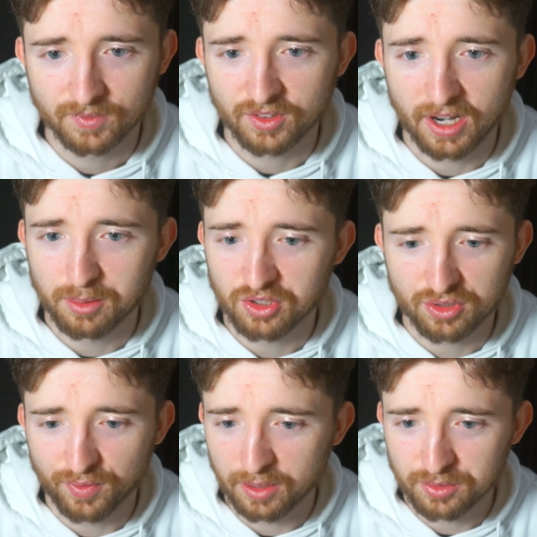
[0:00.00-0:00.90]
So now he
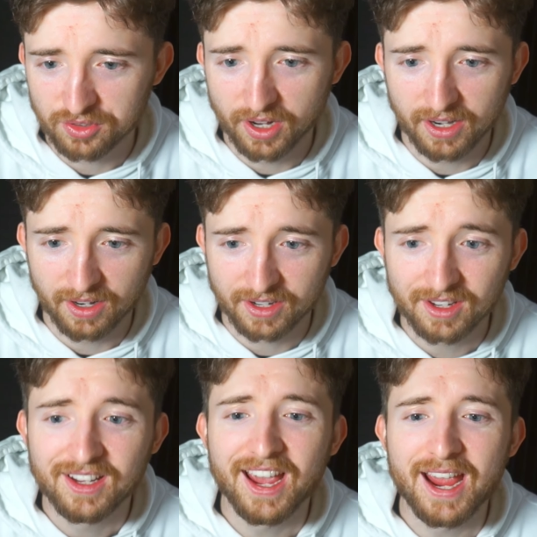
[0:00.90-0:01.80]
just develops his knight
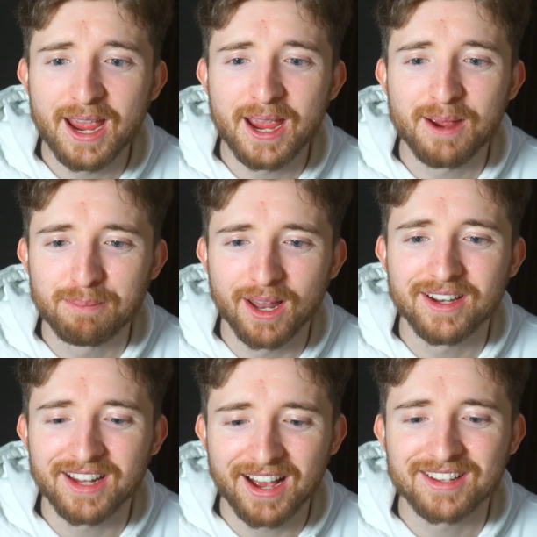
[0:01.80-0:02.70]
like, hey,
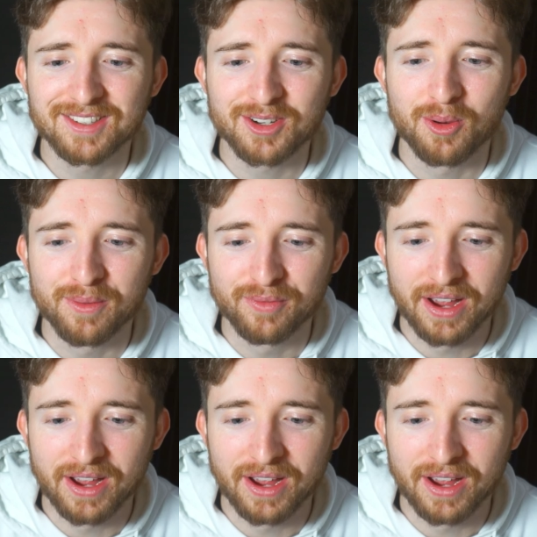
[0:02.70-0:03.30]
blood, how's it going,